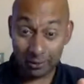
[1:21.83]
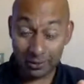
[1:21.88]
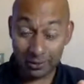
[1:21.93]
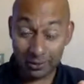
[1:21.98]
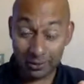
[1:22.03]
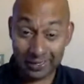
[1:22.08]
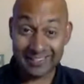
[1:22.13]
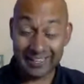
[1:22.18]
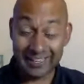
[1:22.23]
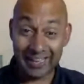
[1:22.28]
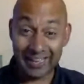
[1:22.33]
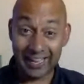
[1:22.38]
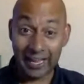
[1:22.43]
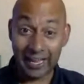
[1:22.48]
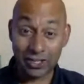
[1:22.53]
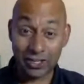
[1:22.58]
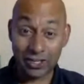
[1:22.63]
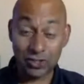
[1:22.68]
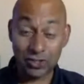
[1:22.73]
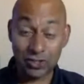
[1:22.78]
table
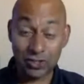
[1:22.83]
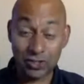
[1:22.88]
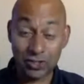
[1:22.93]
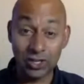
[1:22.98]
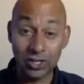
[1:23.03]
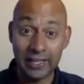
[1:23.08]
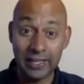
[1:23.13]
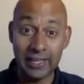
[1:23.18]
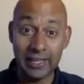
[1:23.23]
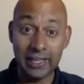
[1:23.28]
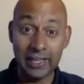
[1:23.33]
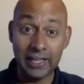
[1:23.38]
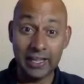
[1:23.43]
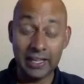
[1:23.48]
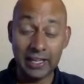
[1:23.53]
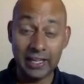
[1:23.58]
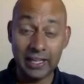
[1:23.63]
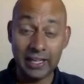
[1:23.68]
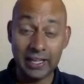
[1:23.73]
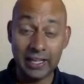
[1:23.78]
tennis actually
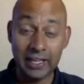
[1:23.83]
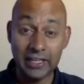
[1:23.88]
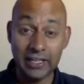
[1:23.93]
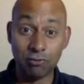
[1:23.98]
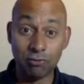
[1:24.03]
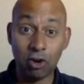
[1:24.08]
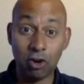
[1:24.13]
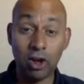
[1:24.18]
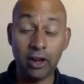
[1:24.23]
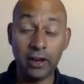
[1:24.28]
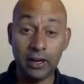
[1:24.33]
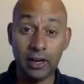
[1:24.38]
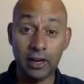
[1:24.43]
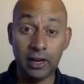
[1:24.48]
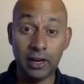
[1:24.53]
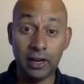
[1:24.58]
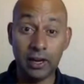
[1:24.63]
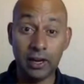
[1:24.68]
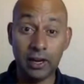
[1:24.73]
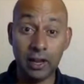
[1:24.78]
is the
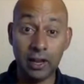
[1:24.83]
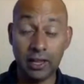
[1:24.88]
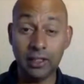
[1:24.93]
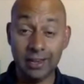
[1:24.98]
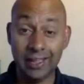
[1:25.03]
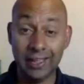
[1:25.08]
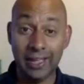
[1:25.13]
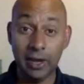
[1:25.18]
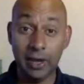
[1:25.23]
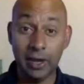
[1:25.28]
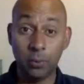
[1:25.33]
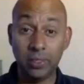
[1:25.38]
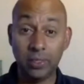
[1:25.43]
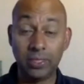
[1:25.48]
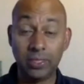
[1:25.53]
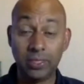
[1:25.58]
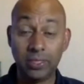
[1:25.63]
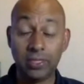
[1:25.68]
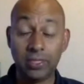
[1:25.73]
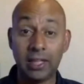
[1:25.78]
right length
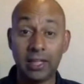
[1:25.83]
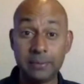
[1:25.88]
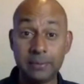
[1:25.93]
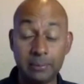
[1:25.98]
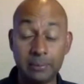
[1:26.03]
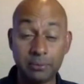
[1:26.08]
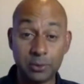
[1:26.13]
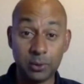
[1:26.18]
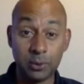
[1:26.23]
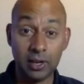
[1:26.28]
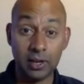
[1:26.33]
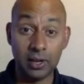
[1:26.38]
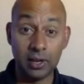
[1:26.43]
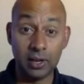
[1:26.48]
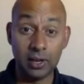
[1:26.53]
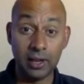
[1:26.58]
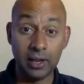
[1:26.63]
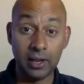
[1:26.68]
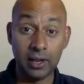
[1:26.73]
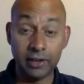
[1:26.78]
now with the games up
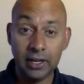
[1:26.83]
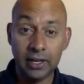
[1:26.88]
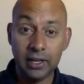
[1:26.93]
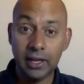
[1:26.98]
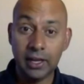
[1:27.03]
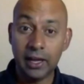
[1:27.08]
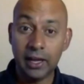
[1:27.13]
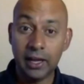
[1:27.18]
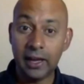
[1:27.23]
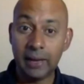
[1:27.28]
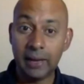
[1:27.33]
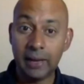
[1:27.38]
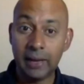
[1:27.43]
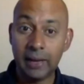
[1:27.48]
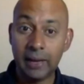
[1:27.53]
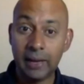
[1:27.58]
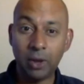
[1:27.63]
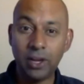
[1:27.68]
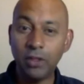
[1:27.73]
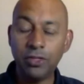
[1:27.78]
to 11.
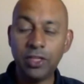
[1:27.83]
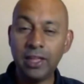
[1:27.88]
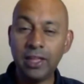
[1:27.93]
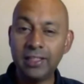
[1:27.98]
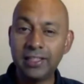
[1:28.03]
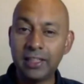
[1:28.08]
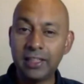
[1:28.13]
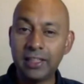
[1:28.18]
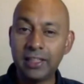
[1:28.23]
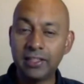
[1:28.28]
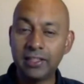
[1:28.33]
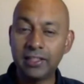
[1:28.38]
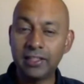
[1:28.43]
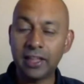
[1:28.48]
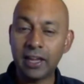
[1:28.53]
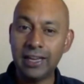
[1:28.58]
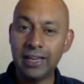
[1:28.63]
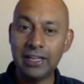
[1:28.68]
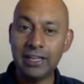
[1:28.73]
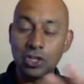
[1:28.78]
I don't think
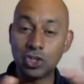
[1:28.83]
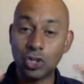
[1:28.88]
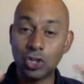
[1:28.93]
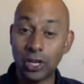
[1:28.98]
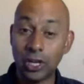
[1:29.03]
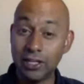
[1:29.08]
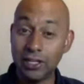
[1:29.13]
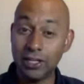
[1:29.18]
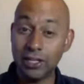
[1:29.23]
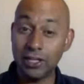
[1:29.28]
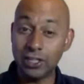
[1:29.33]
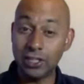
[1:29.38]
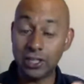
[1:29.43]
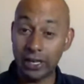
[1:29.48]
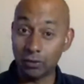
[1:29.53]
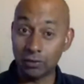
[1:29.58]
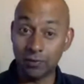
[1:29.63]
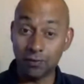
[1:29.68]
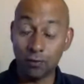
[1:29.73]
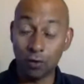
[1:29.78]
that they need to
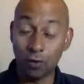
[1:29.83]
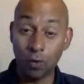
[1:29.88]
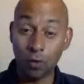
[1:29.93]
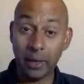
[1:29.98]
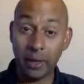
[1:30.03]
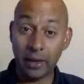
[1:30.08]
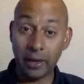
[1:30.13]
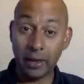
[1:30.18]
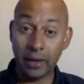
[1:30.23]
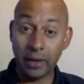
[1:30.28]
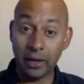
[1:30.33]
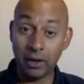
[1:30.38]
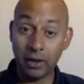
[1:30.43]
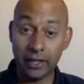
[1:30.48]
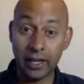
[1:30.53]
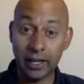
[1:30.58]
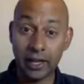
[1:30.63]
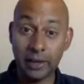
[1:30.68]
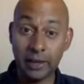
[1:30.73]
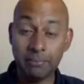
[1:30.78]
change the actual format
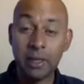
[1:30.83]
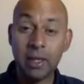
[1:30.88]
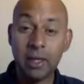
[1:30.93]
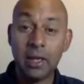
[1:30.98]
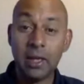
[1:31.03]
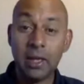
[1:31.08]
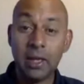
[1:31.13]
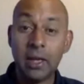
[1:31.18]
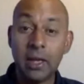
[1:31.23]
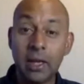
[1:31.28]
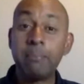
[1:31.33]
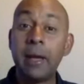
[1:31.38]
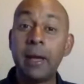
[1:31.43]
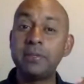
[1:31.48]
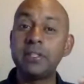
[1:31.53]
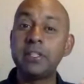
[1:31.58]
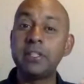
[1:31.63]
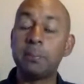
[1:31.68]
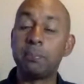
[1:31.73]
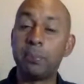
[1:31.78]
of the game.
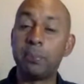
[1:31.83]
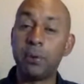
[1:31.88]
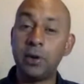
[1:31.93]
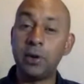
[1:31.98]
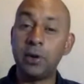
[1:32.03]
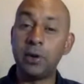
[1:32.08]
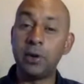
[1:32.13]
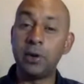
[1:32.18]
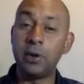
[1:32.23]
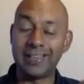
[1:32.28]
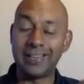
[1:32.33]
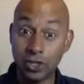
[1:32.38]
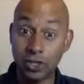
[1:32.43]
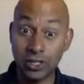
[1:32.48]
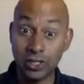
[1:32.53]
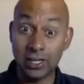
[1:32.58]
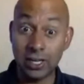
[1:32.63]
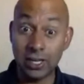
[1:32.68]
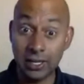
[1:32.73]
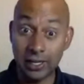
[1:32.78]
Perhaps the
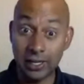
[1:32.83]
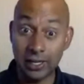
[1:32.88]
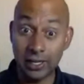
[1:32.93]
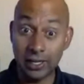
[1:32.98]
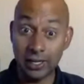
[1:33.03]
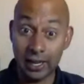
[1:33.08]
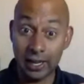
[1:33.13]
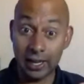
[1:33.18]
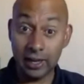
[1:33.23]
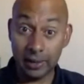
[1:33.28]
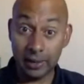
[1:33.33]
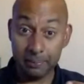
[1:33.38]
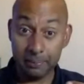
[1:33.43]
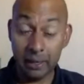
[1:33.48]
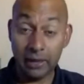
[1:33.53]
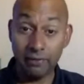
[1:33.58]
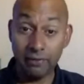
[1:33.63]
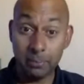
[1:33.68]
presentation can get